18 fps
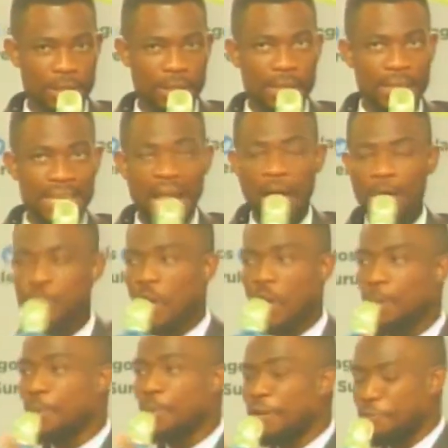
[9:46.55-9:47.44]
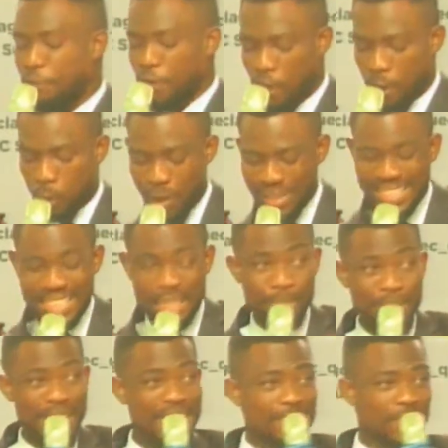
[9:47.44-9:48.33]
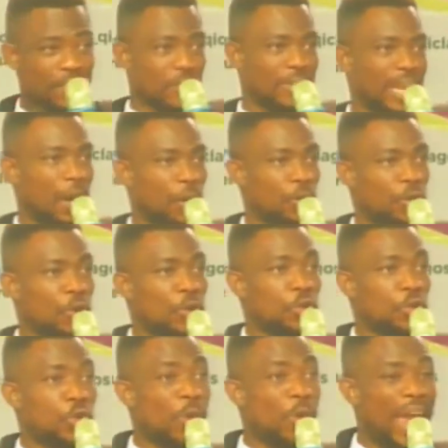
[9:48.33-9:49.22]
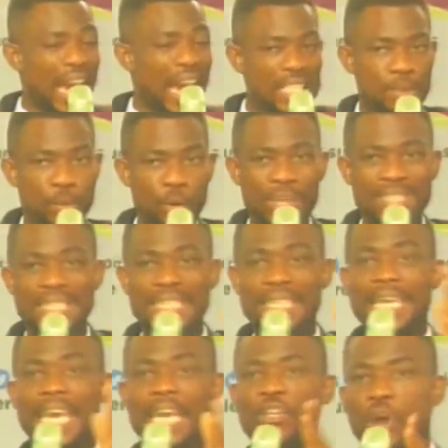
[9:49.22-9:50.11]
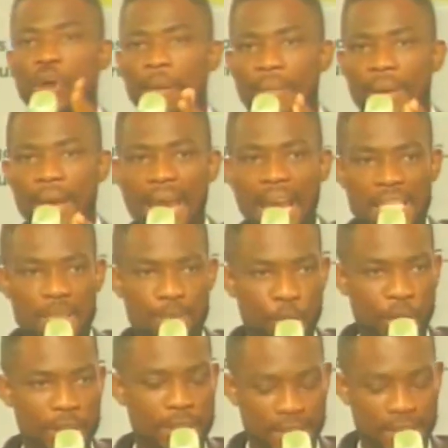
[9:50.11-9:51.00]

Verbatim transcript: Now, I'll talk briefly on what it means now to do exploits, kingdom exploits,